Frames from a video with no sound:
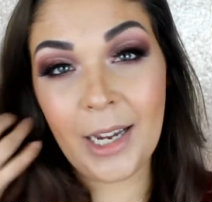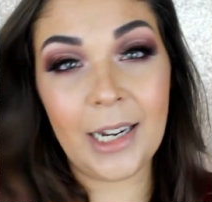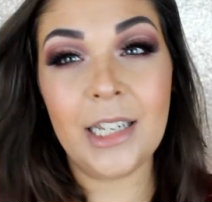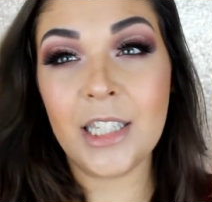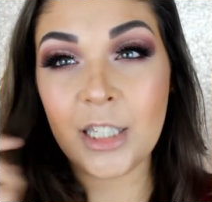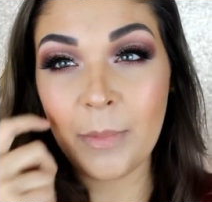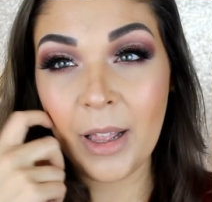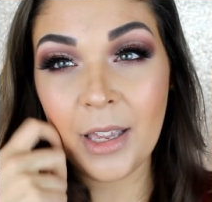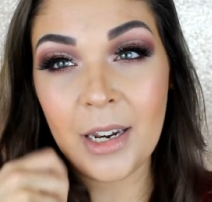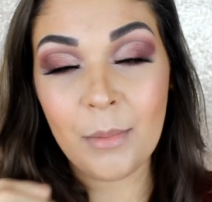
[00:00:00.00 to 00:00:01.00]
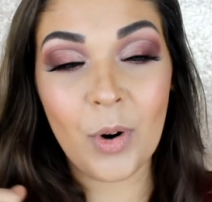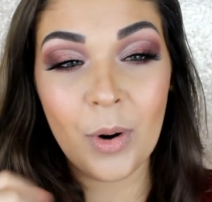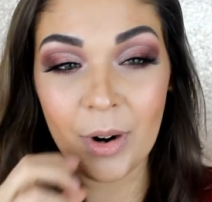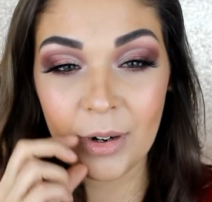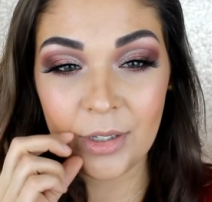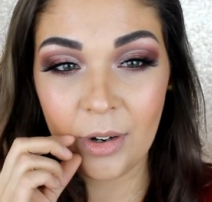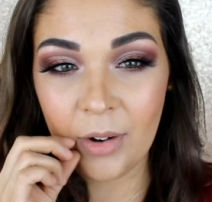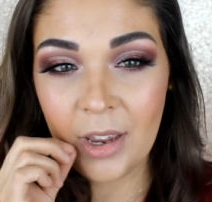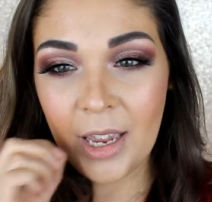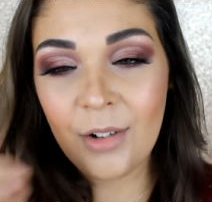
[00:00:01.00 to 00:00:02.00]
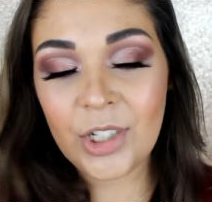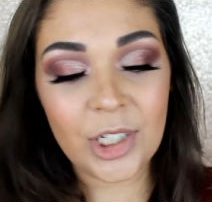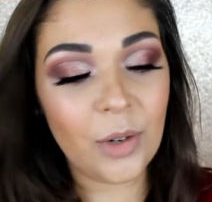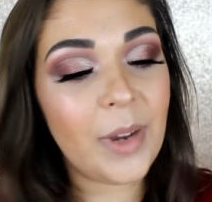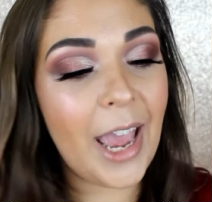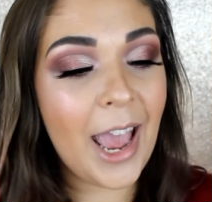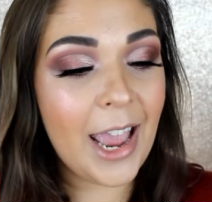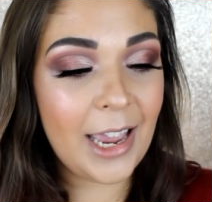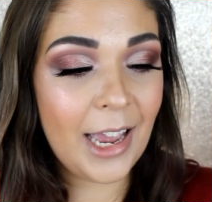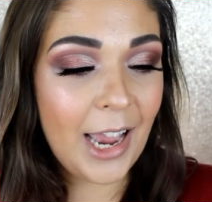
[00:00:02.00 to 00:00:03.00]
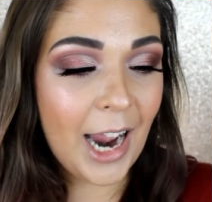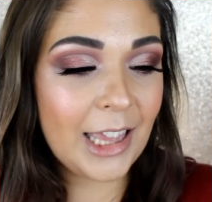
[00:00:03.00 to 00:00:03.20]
like I didn't smell it anymore, so it was just okay.